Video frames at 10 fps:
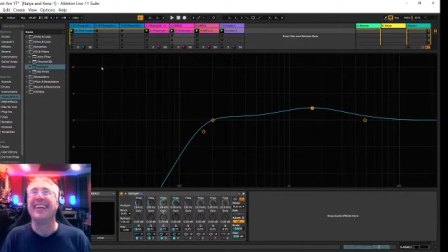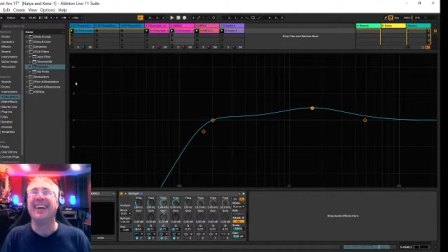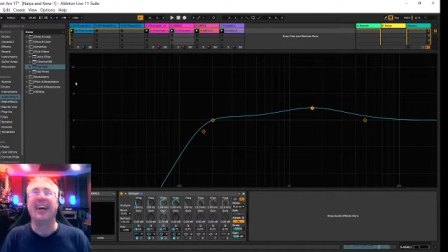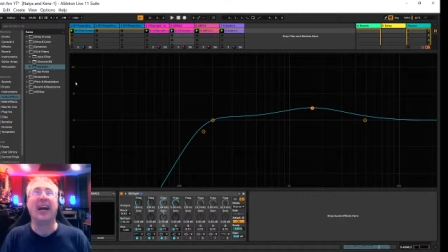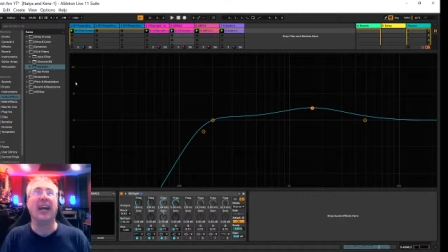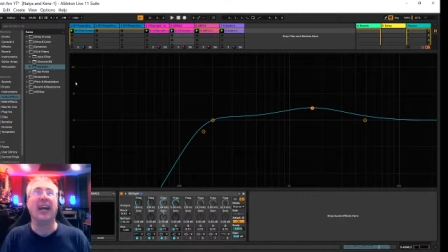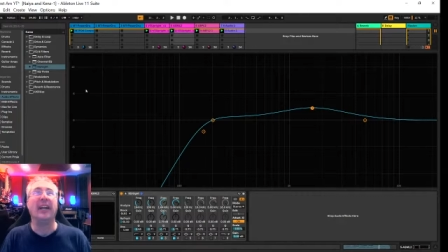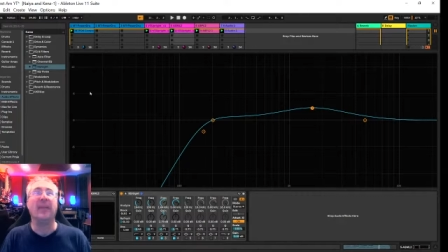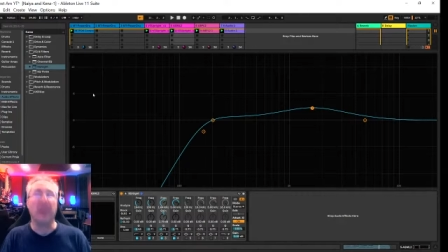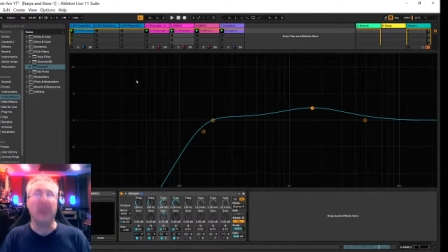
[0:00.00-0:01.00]
All right,
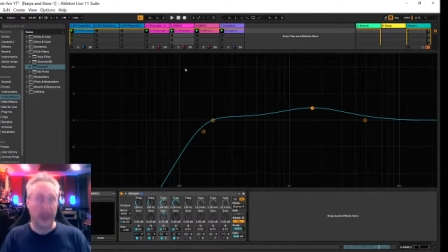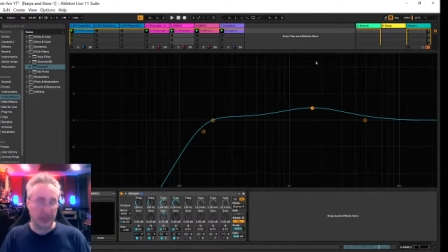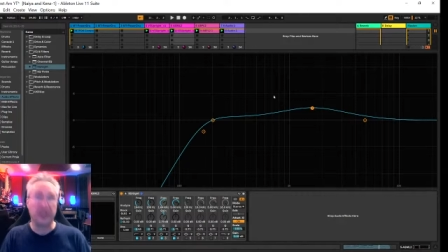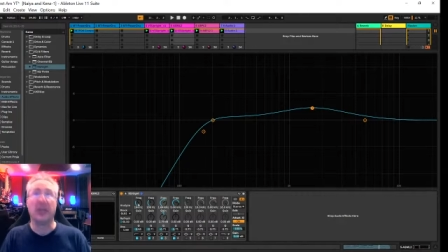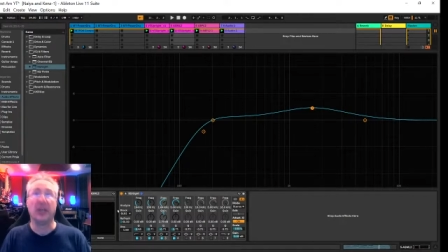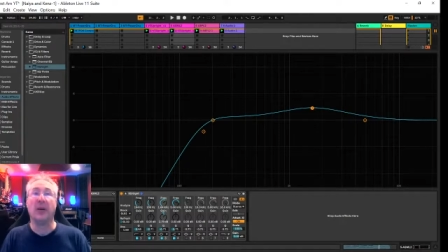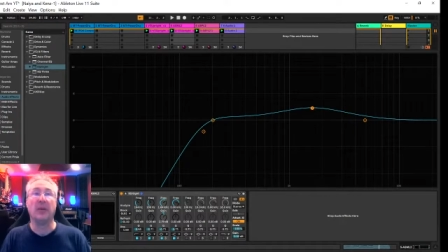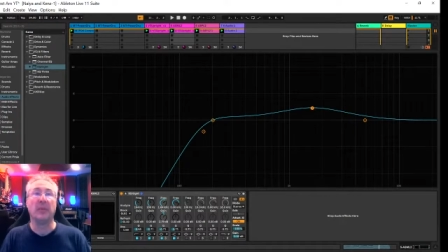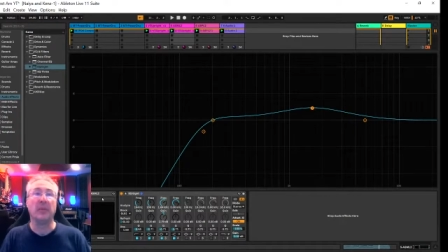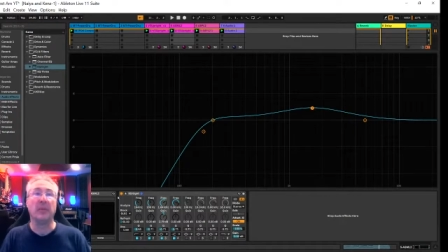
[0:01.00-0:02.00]
so let
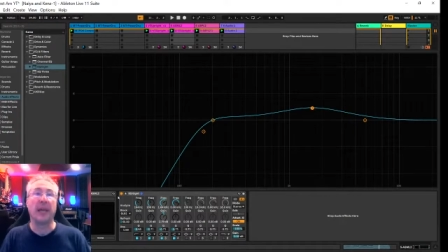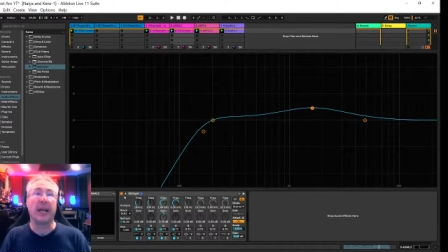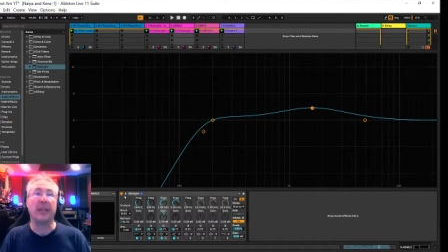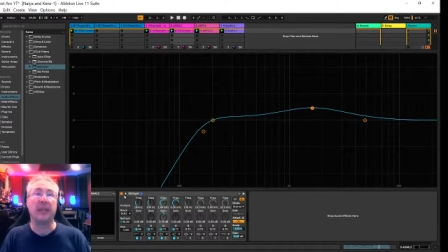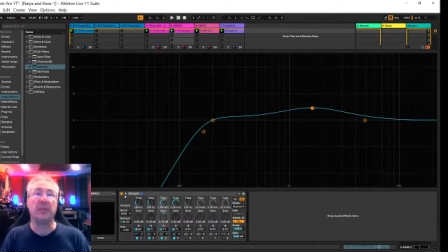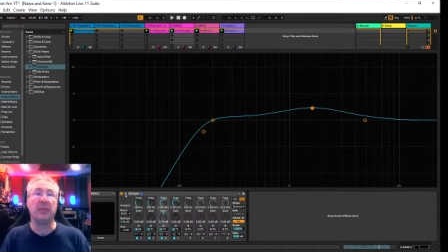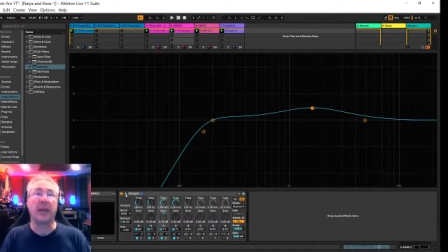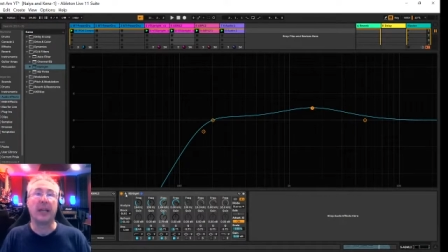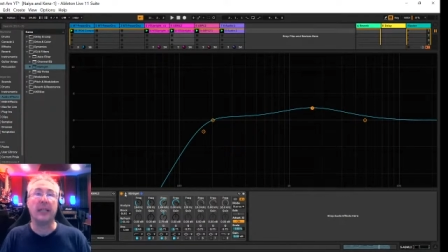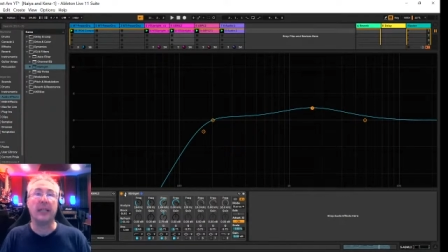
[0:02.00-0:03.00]
me back this
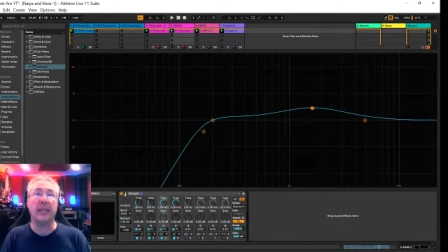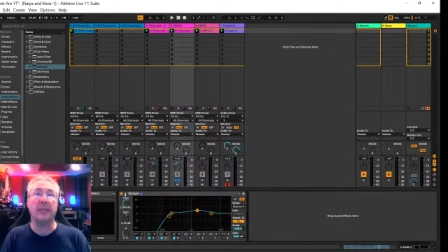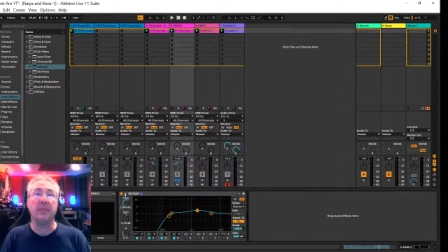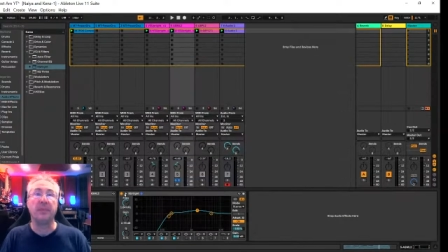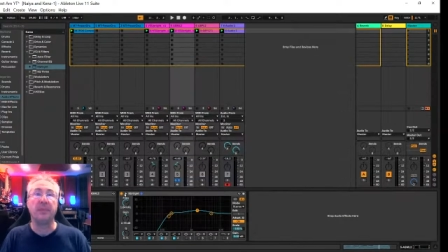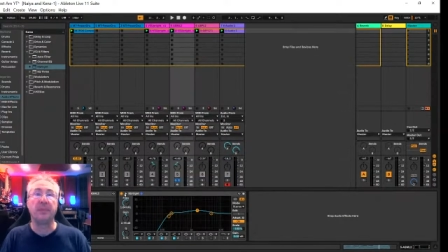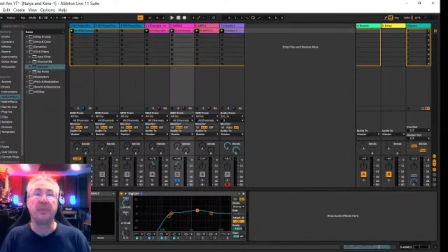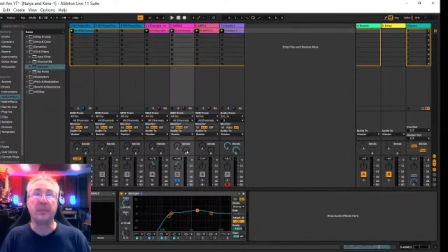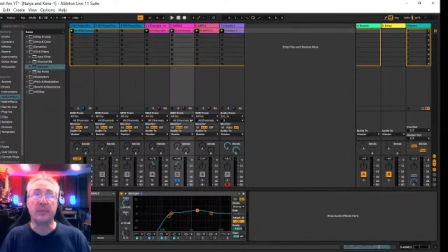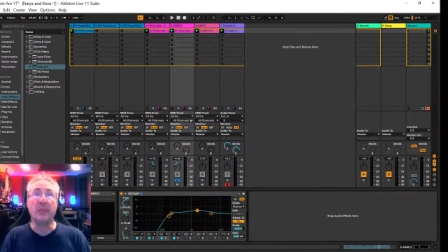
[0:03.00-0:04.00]
back down.
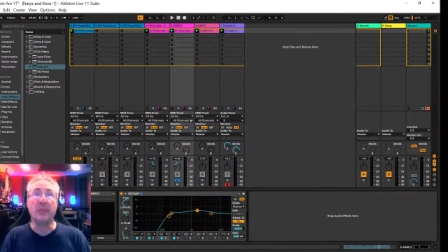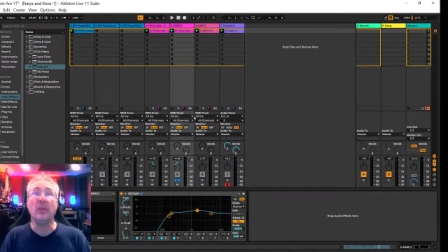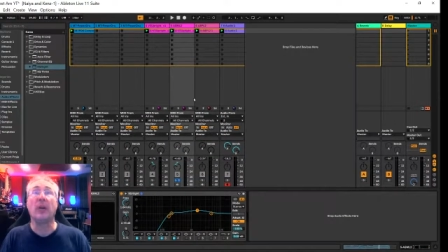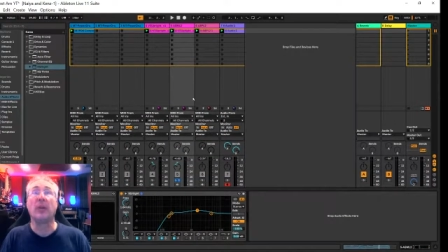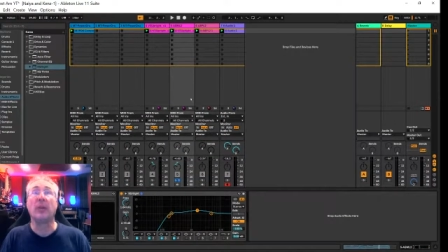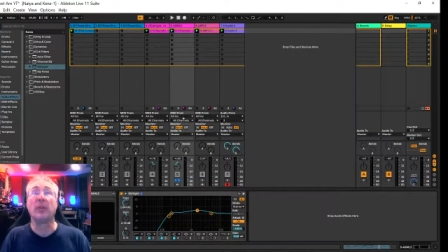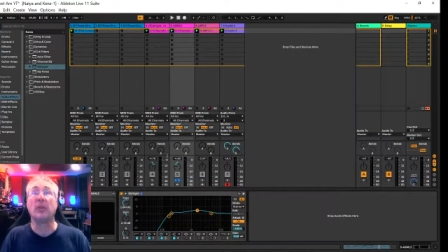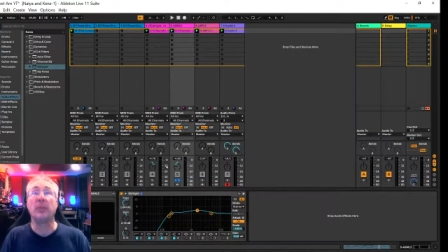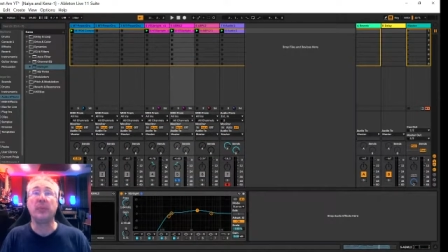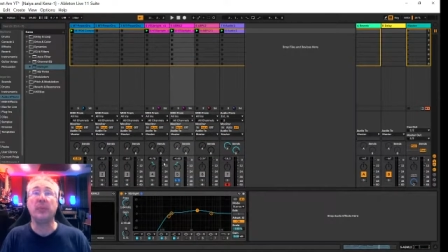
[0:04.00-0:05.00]
All right, we're going to look at
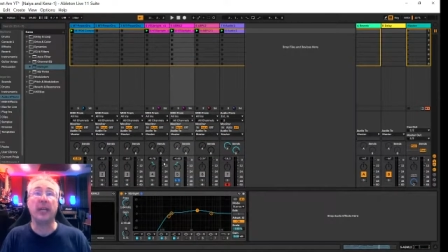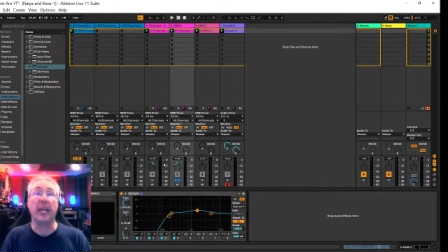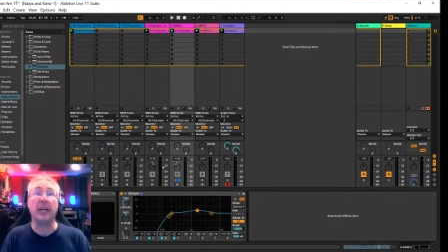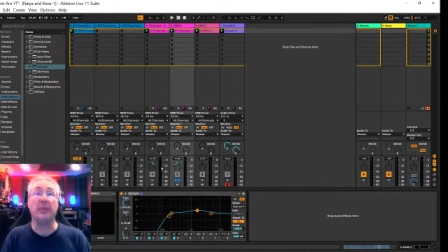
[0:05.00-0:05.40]
the piano